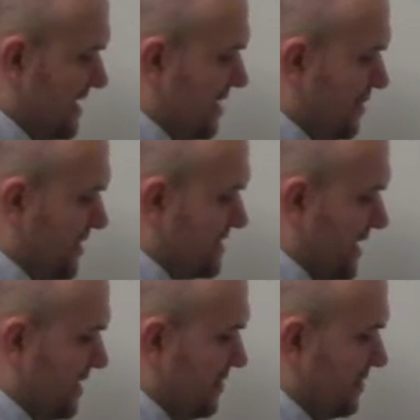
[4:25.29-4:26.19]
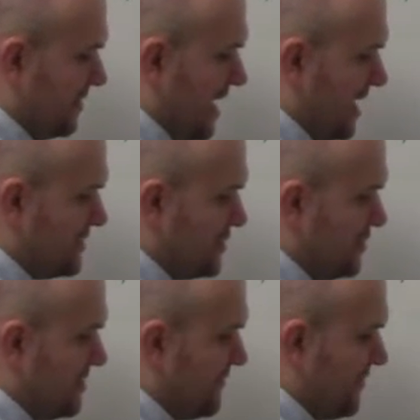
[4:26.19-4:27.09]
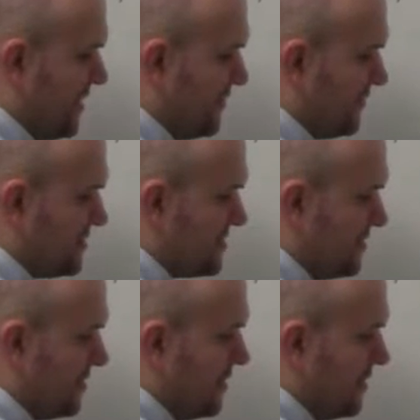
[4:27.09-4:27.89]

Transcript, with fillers: increasing on two different intervals.